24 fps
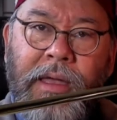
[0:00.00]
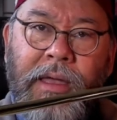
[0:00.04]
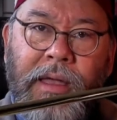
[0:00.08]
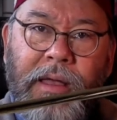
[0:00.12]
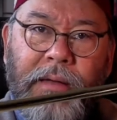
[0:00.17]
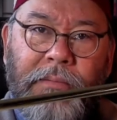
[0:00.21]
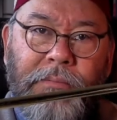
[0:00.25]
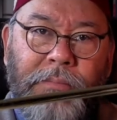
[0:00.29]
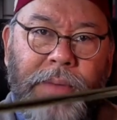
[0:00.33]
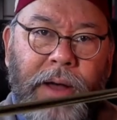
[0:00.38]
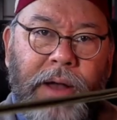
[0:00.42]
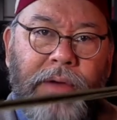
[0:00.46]

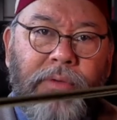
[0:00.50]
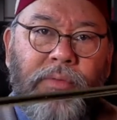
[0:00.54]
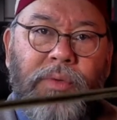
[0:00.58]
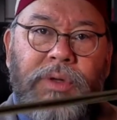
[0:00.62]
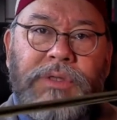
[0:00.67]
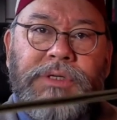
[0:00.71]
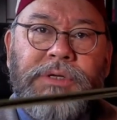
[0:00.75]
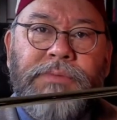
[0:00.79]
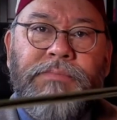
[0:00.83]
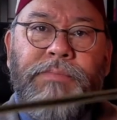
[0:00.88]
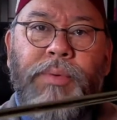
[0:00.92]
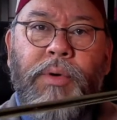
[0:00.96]
But
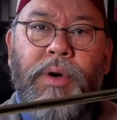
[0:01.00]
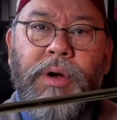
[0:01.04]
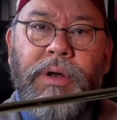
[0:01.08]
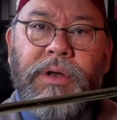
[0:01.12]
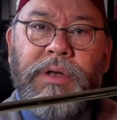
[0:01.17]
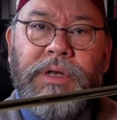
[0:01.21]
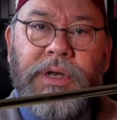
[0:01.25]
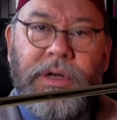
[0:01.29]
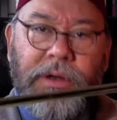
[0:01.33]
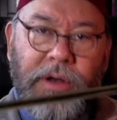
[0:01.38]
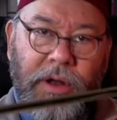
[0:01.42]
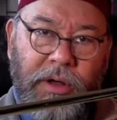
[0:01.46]
what's important
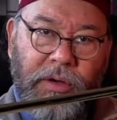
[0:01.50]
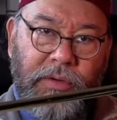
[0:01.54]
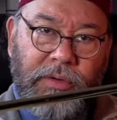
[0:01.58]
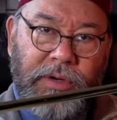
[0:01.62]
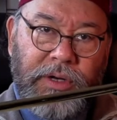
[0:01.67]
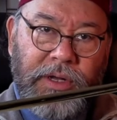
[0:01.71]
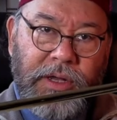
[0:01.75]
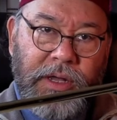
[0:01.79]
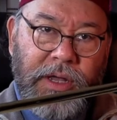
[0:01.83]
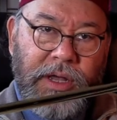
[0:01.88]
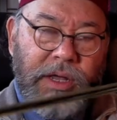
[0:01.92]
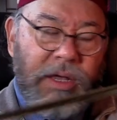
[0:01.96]
to note
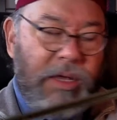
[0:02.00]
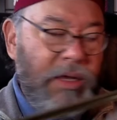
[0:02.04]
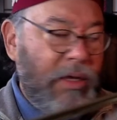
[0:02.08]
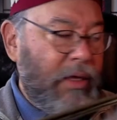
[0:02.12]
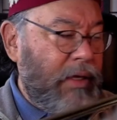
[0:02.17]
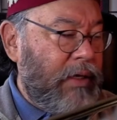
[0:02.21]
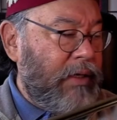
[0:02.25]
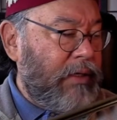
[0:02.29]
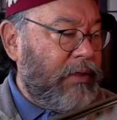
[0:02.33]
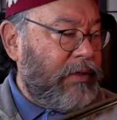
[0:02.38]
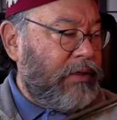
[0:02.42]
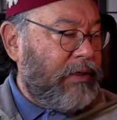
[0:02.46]

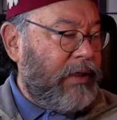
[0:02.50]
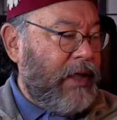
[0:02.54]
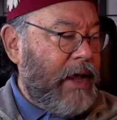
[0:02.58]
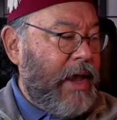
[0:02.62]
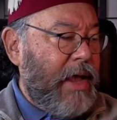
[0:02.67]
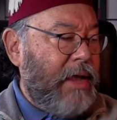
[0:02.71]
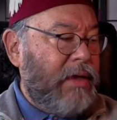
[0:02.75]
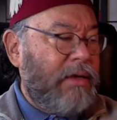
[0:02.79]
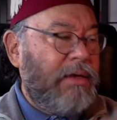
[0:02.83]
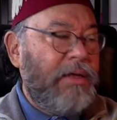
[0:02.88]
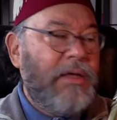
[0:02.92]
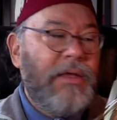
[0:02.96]
is
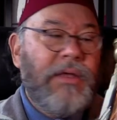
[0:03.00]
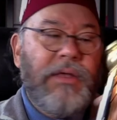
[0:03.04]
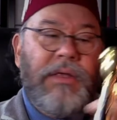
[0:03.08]
that